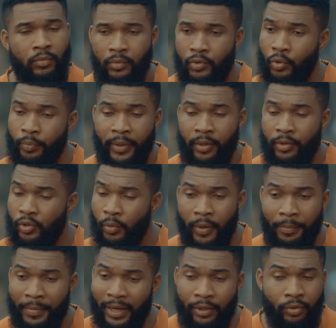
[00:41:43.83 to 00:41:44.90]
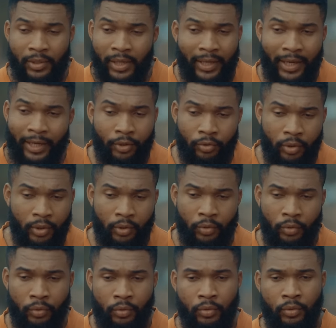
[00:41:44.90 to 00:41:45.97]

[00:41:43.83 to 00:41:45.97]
Zobe, me, I don't know how you're talking now.